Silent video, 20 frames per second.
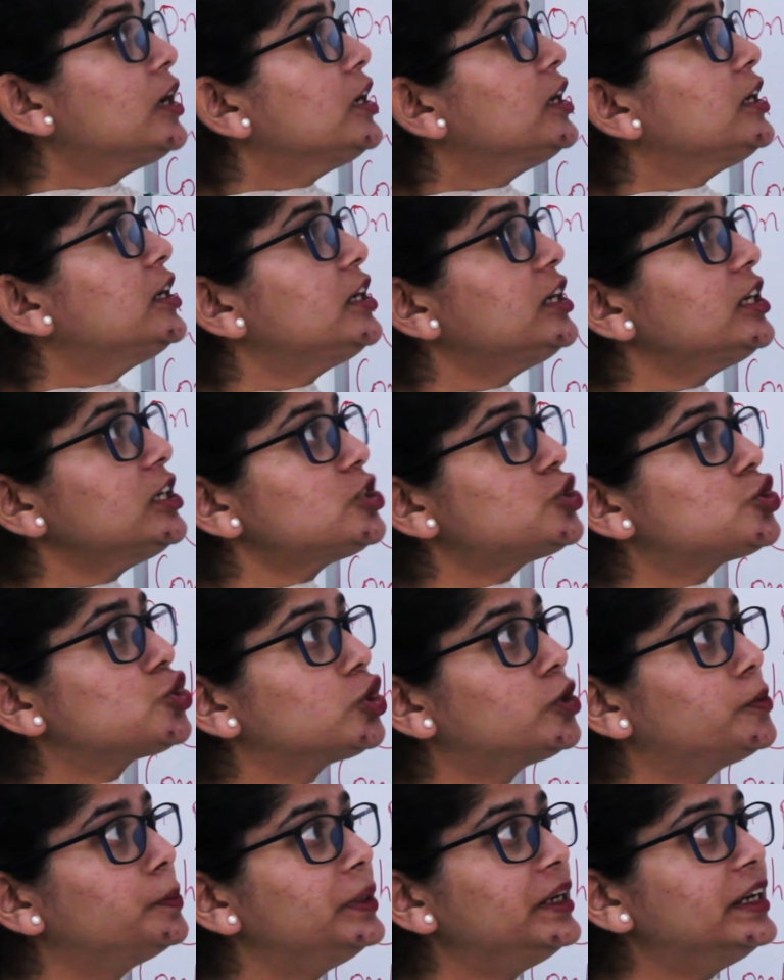He
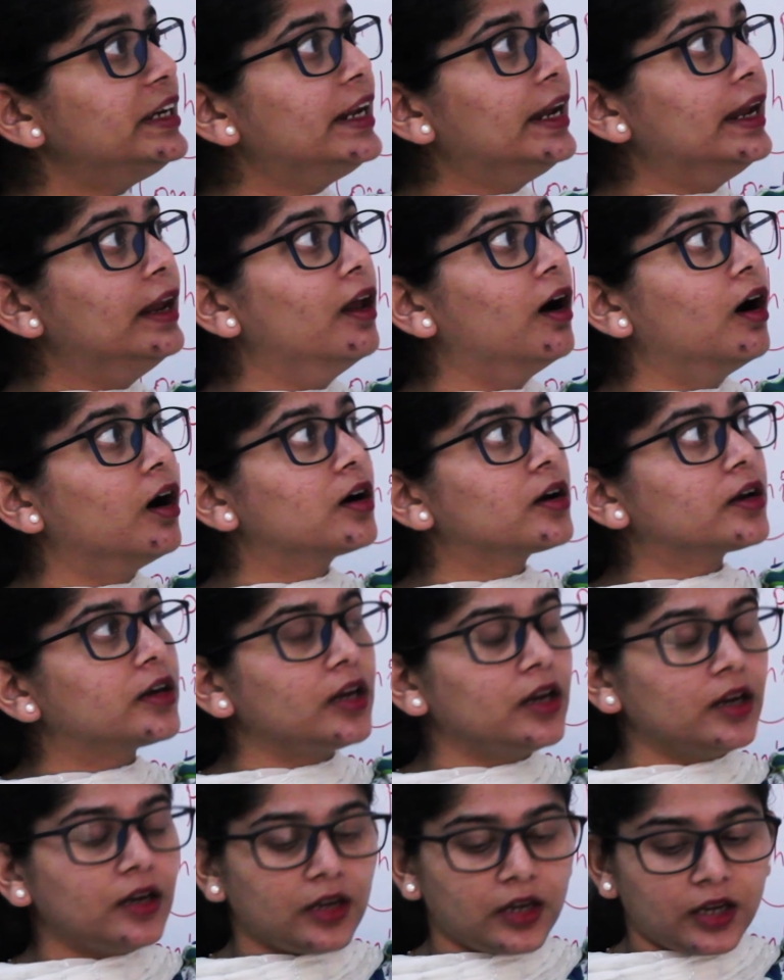should be
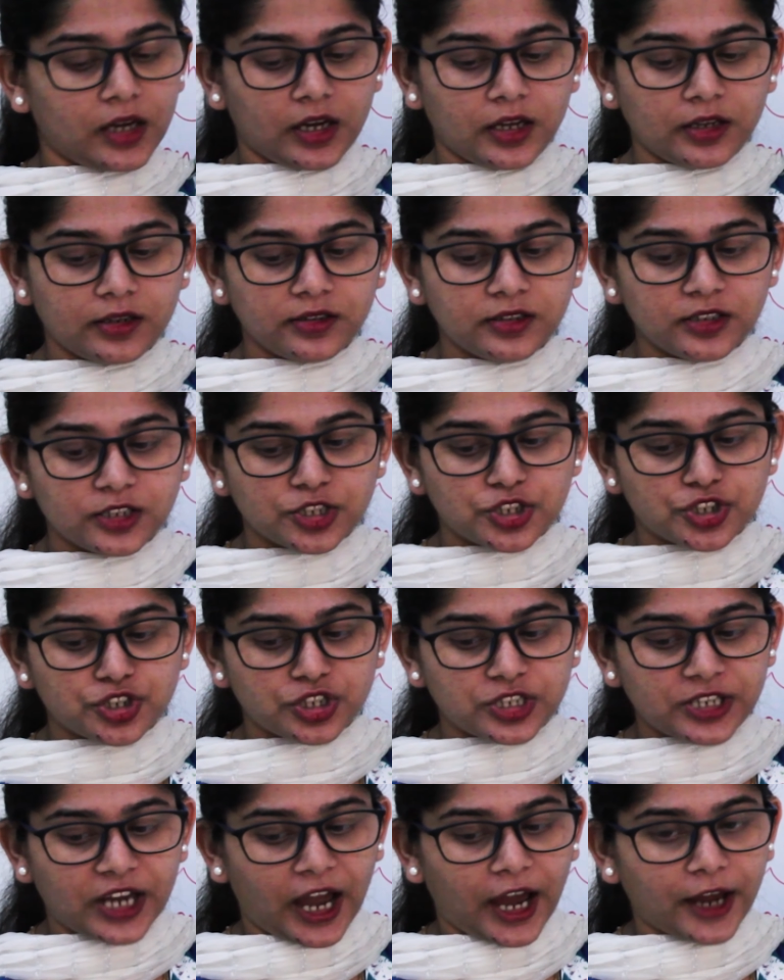lurking in
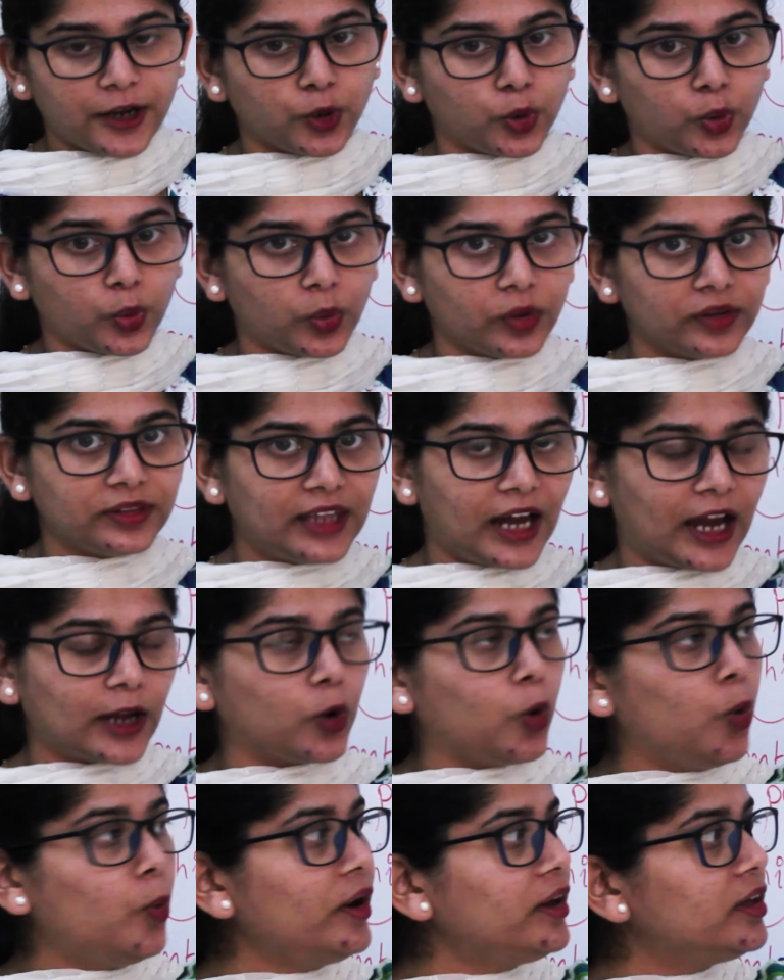shadow. That
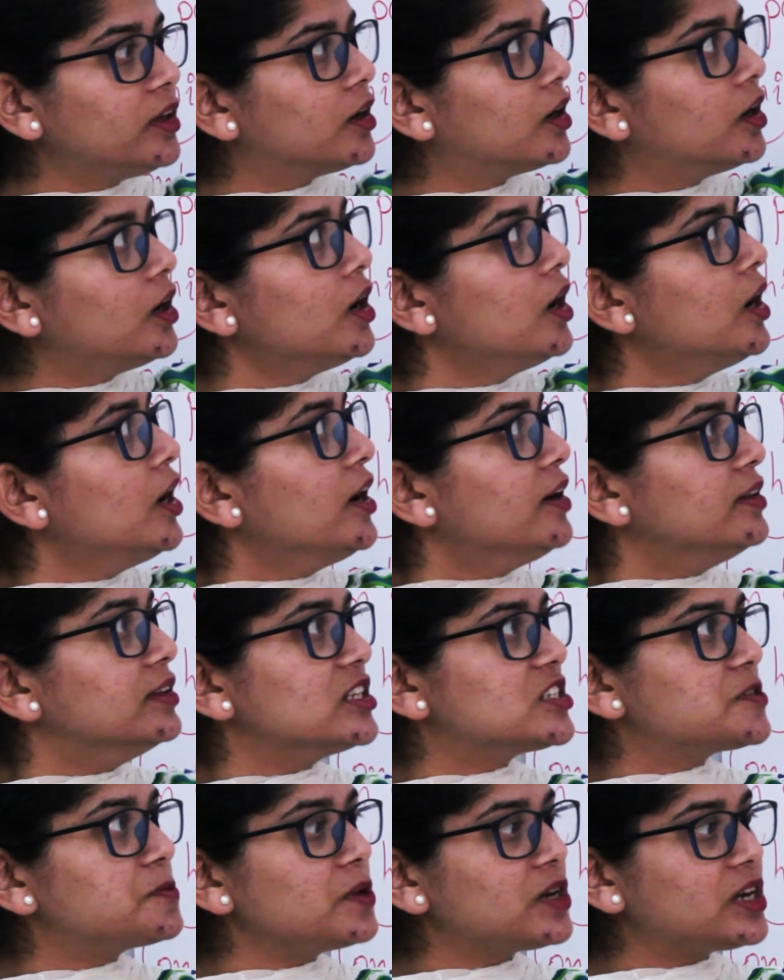over here, they're
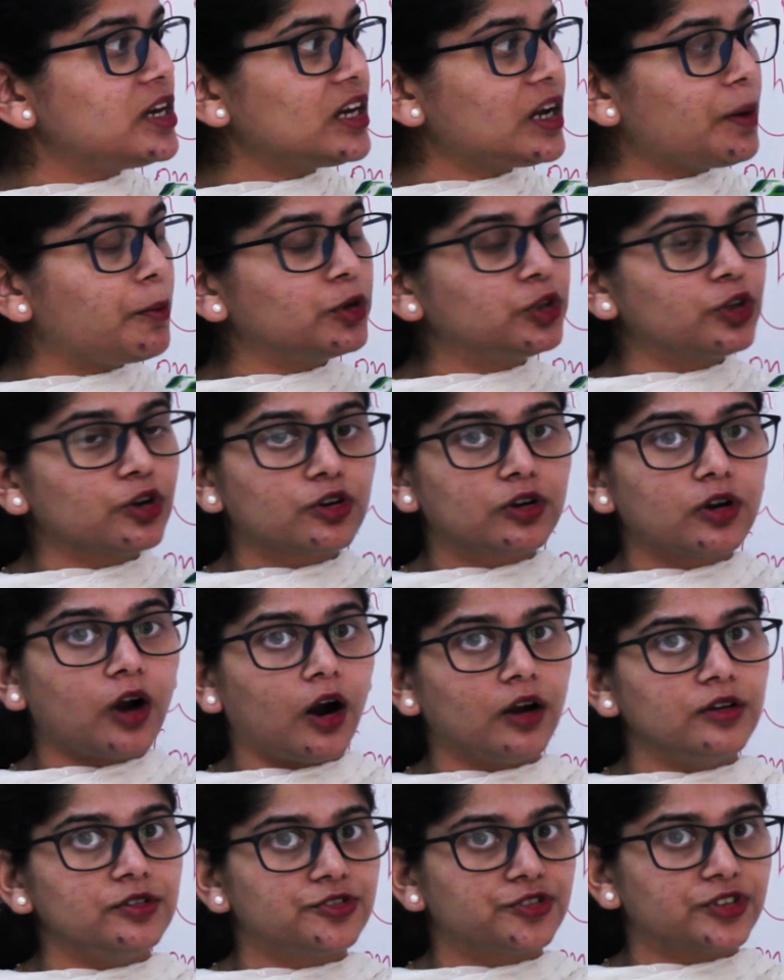speaking about the
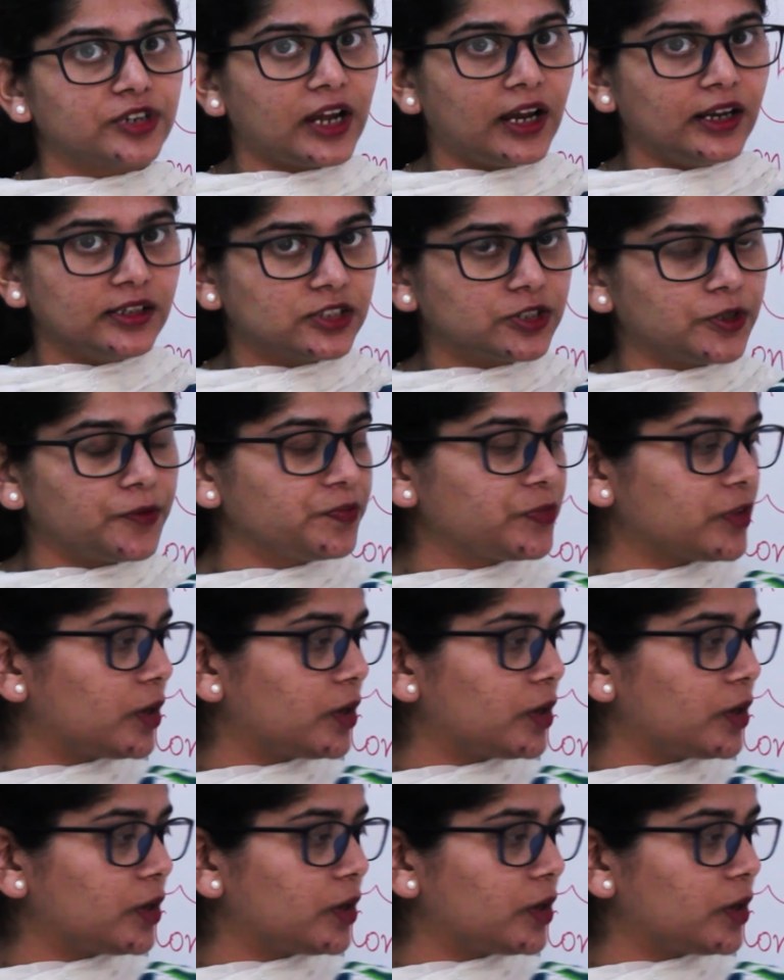contrast.